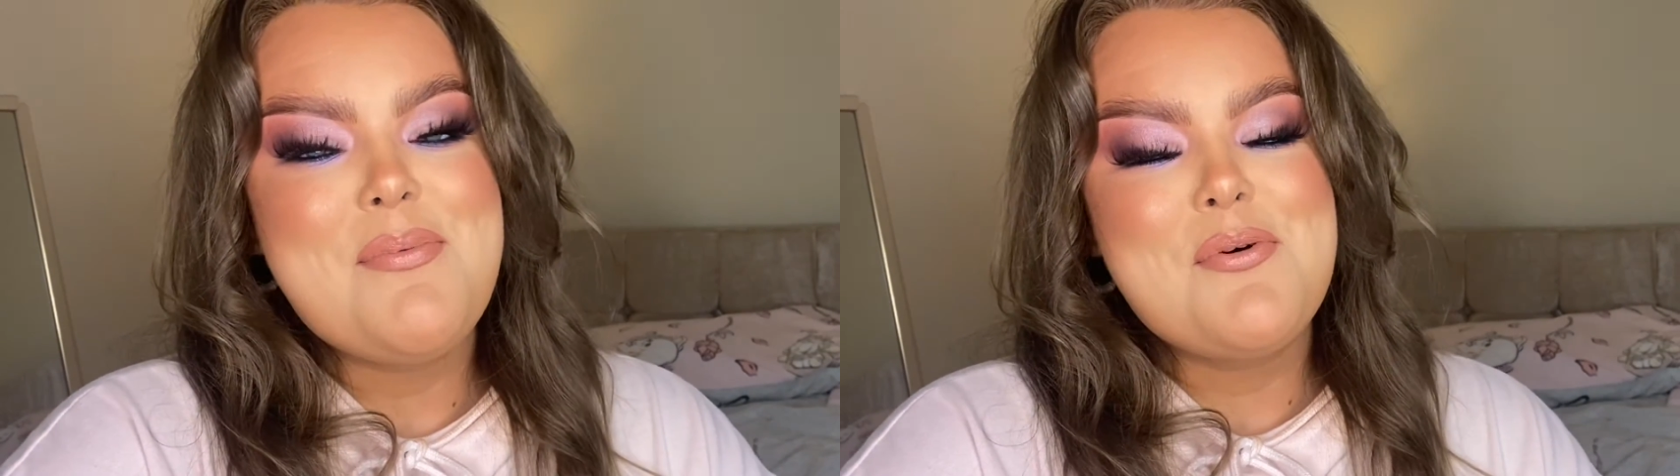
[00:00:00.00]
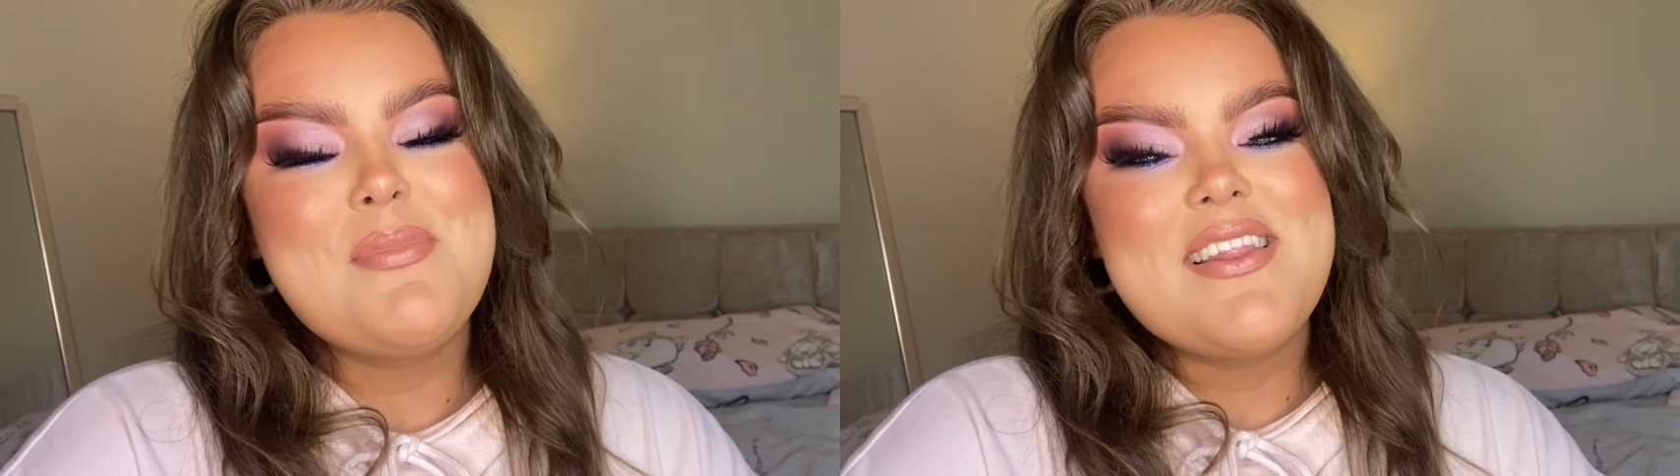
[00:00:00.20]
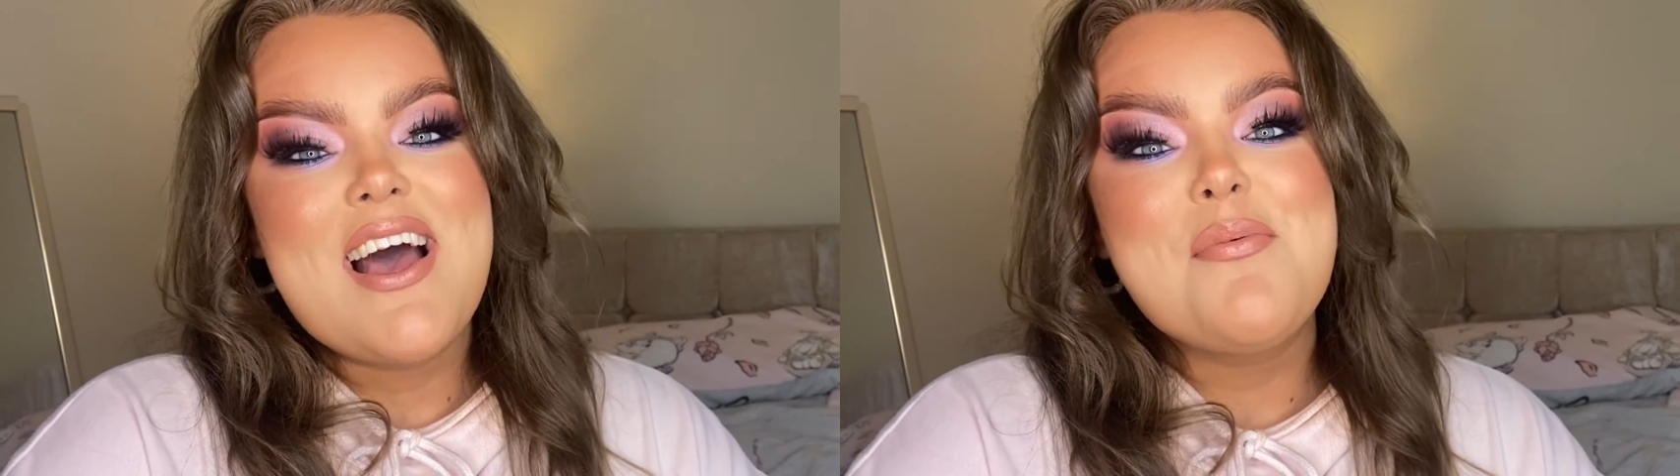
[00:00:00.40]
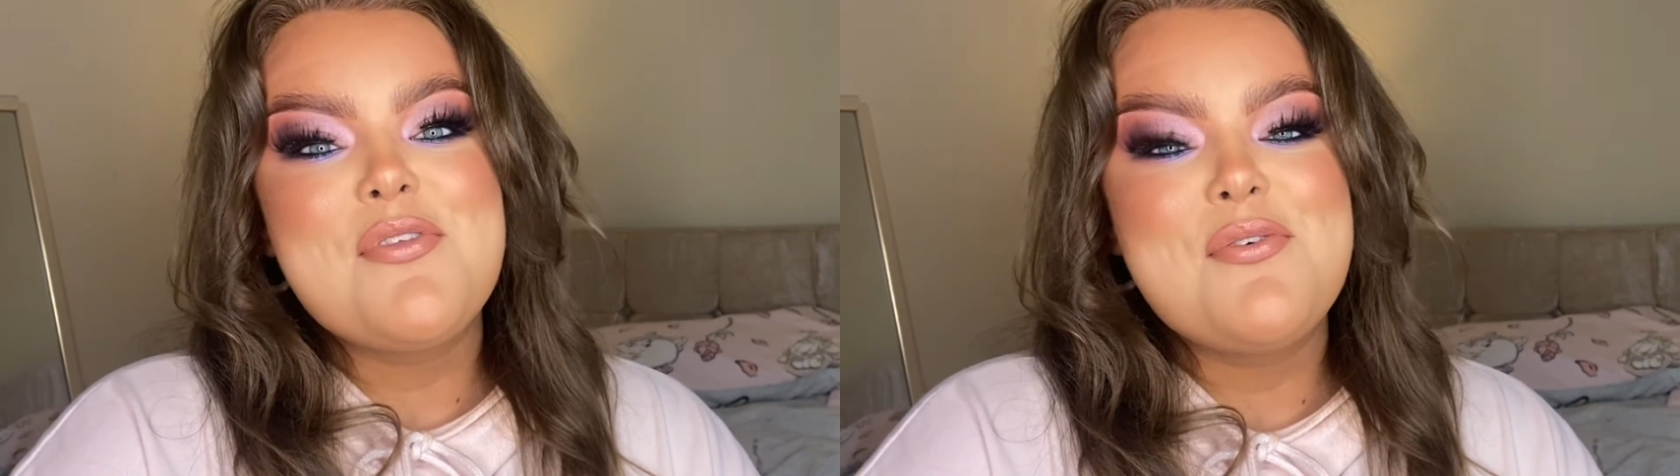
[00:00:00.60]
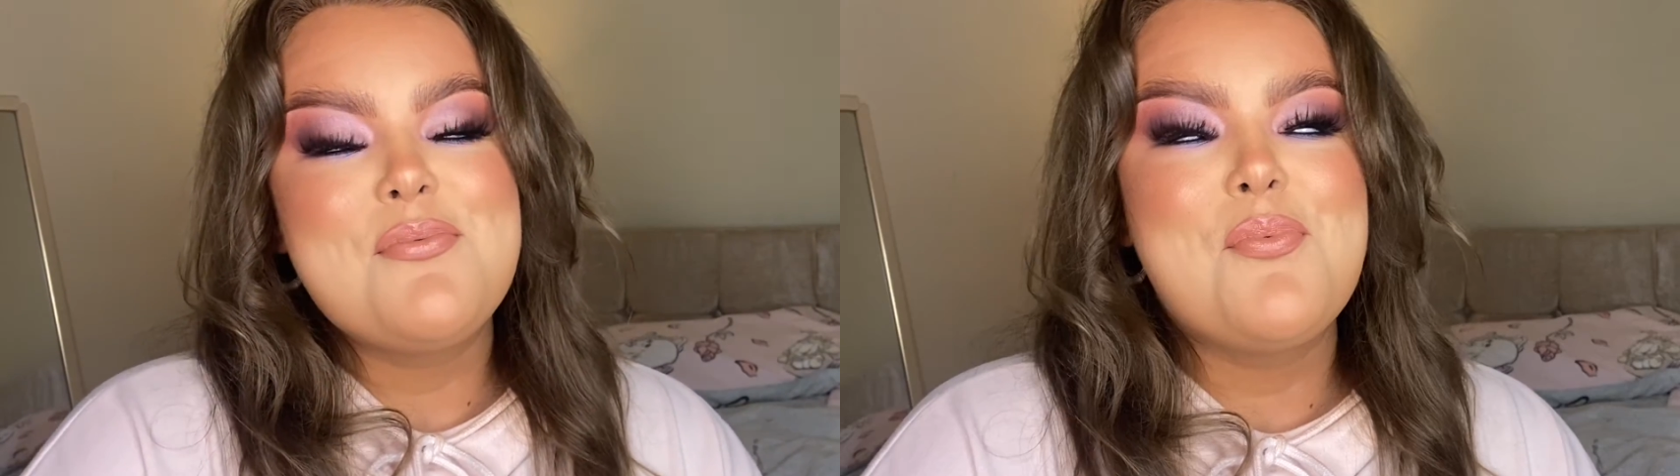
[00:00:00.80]
It will mean the
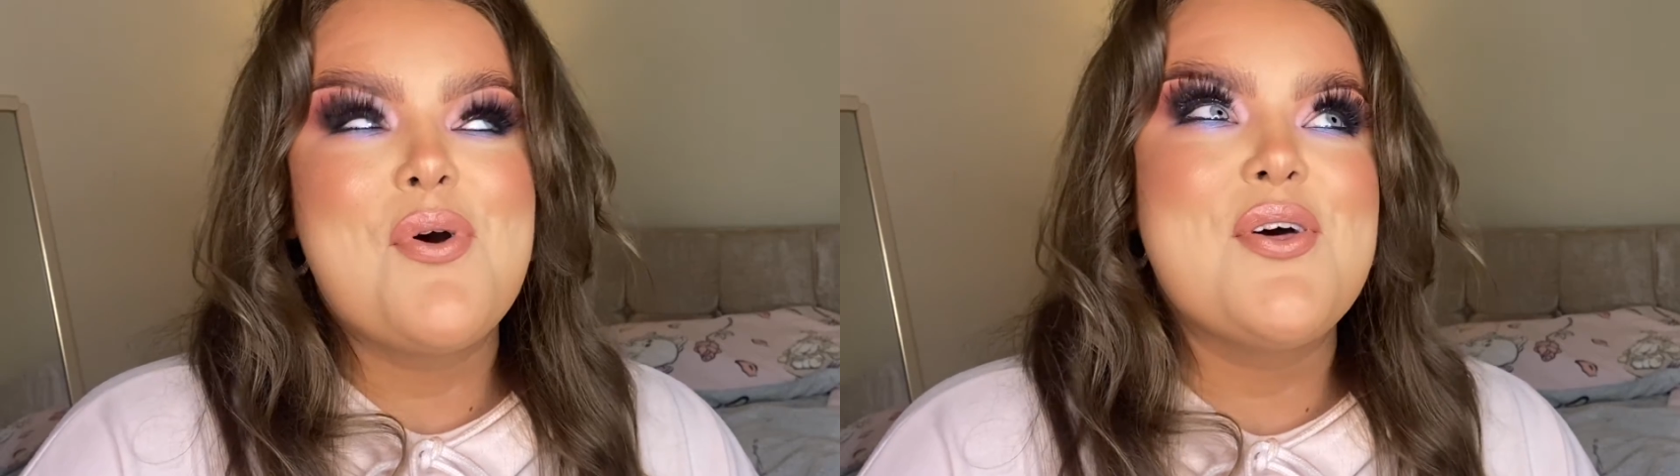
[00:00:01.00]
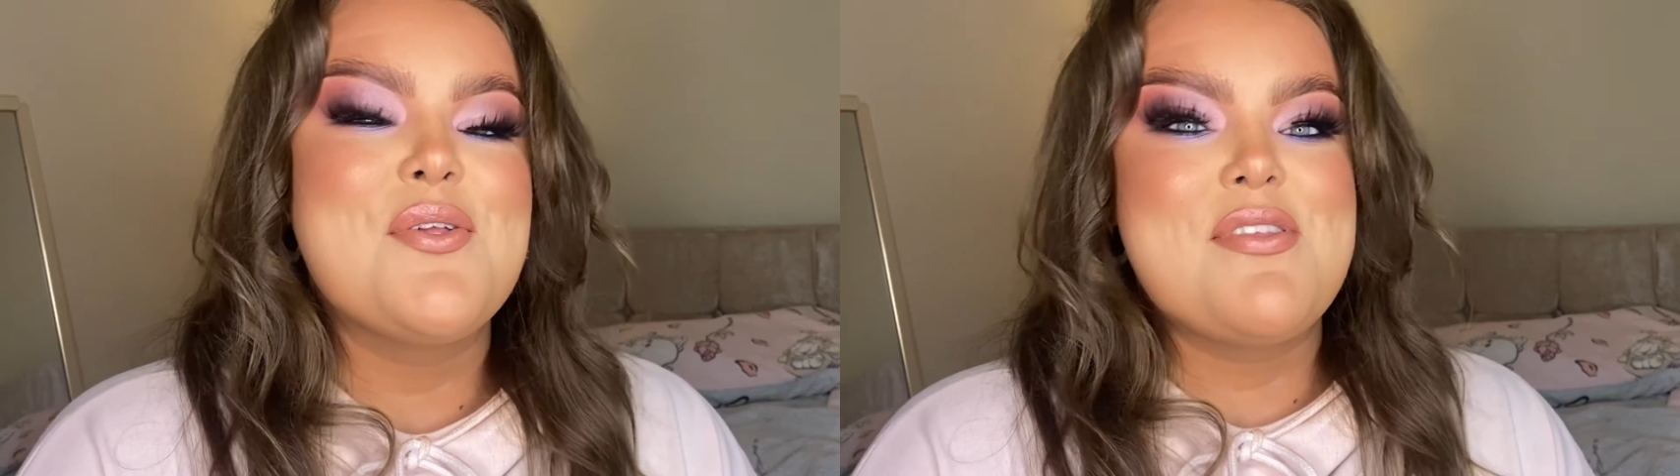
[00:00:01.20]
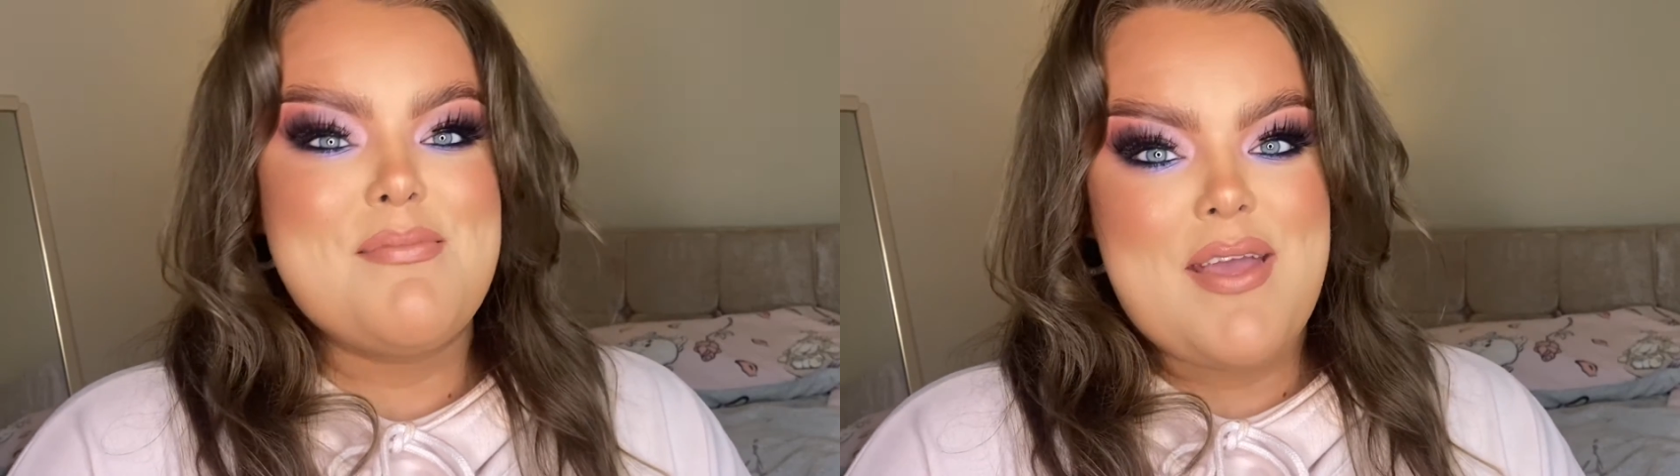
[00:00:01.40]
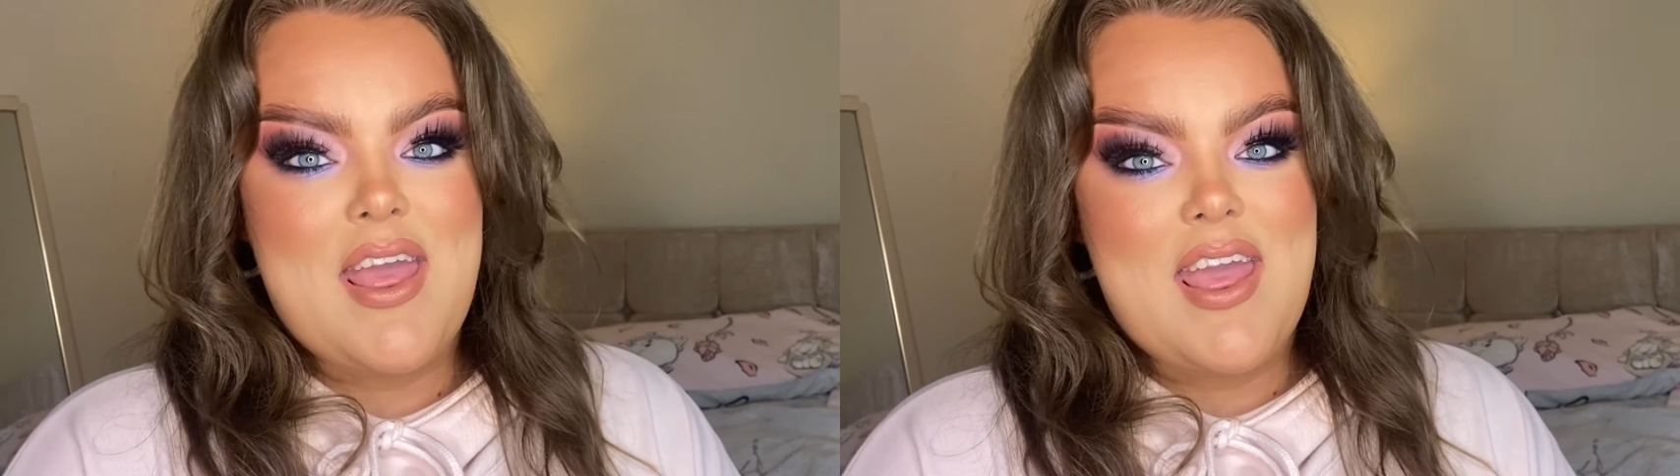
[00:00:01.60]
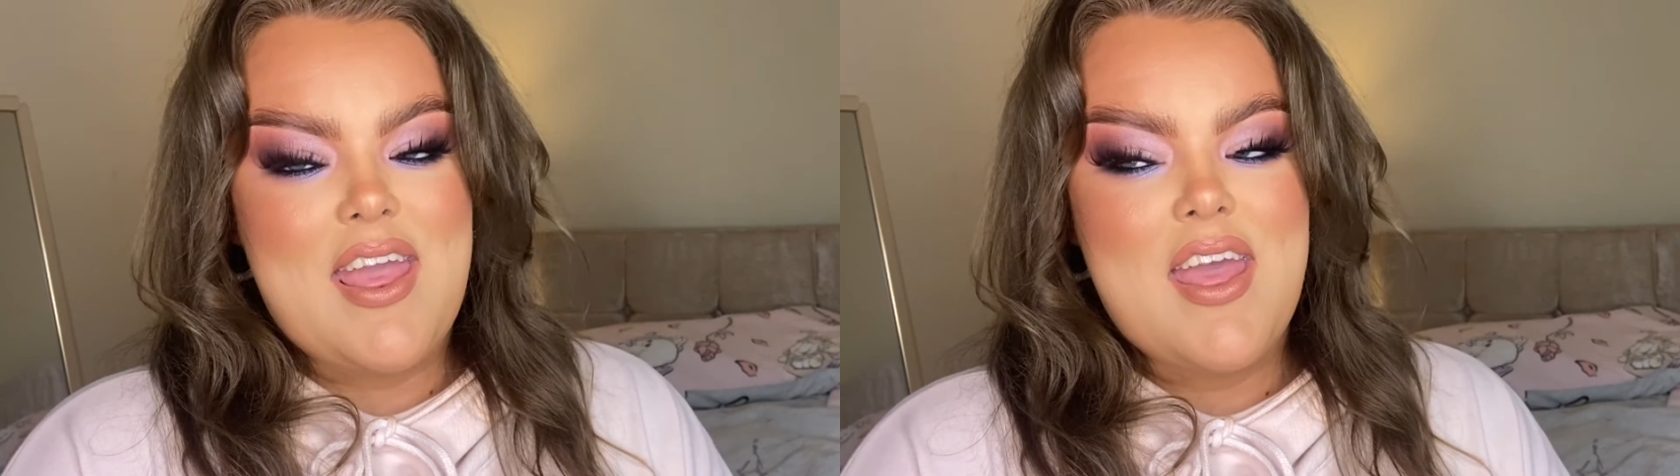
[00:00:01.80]
absolute world to
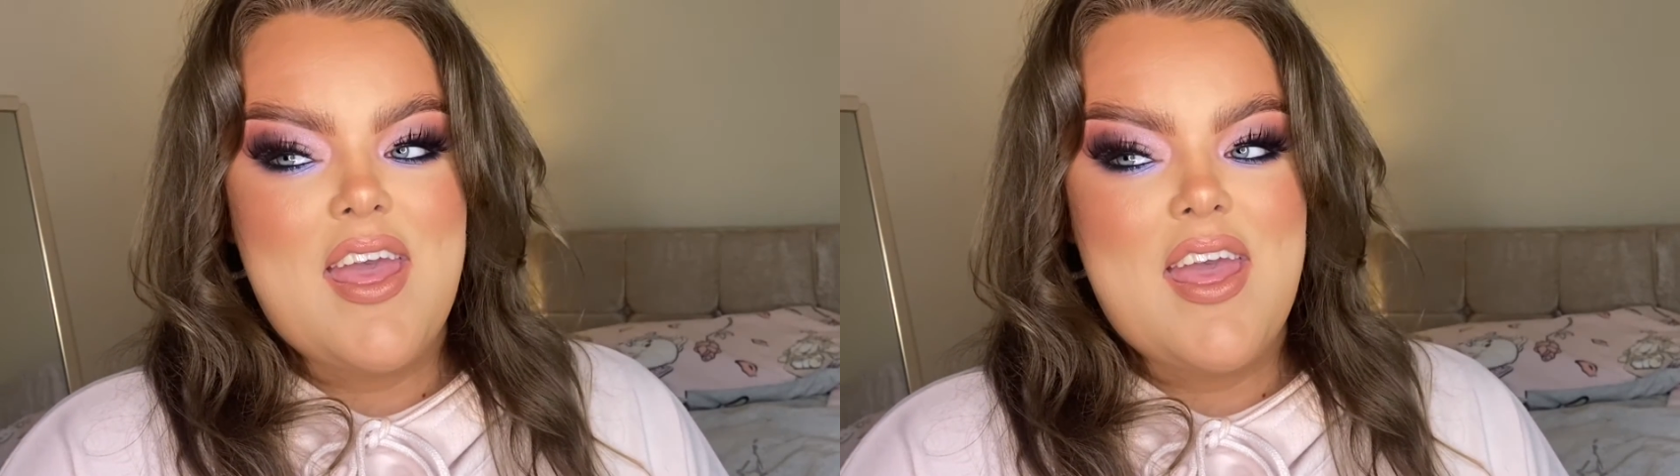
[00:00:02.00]
me.